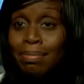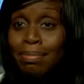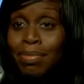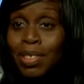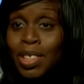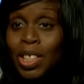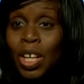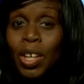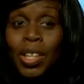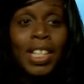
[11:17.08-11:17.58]

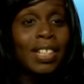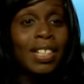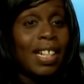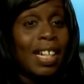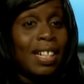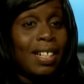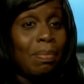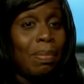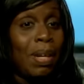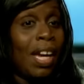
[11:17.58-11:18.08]
you know, he said
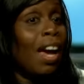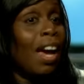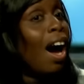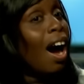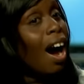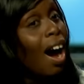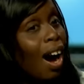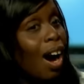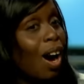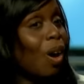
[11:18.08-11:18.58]
to me,
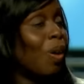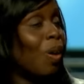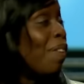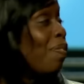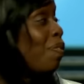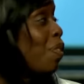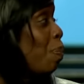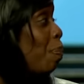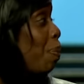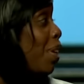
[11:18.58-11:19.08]
oh, if
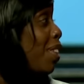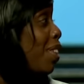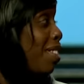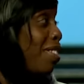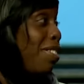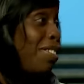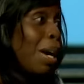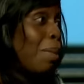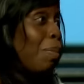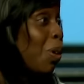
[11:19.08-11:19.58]
you put this
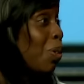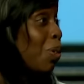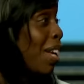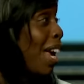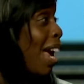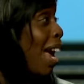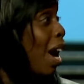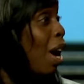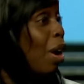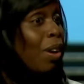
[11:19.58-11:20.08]
demo
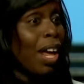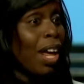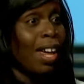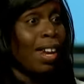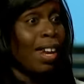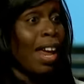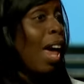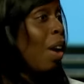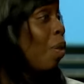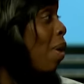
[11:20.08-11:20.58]
down, and
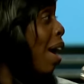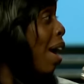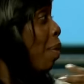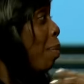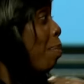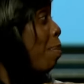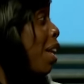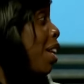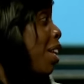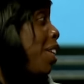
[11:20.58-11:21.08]
I don't have a
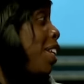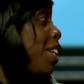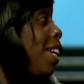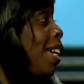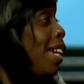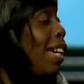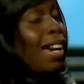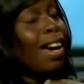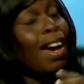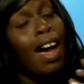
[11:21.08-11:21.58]

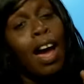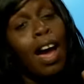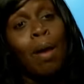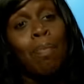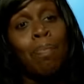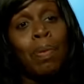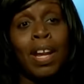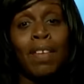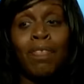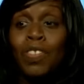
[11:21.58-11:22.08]
melody,
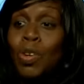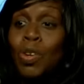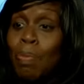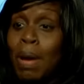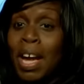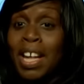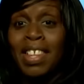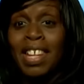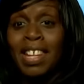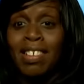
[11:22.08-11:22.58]
but if you
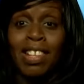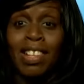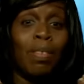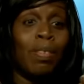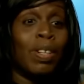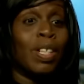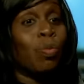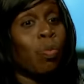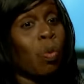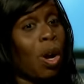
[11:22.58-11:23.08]
make these
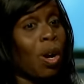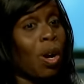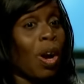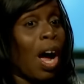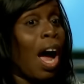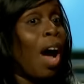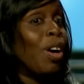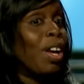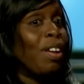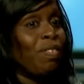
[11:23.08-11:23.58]
lyrics work,
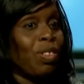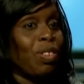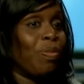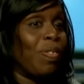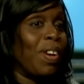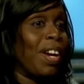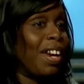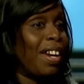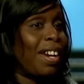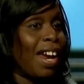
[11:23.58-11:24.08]
I'll give you three
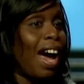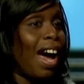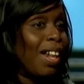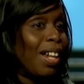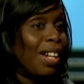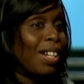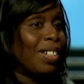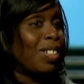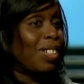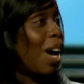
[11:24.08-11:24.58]
hundred
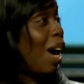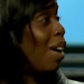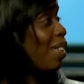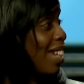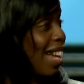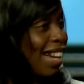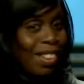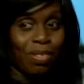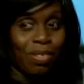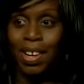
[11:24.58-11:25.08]
dollars. So I was
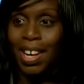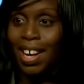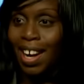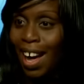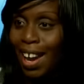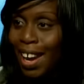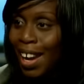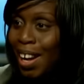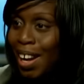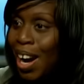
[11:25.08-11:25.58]
like, three
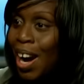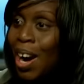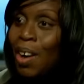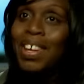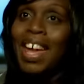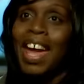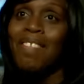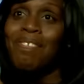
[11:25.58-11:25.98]
hundred? Okay,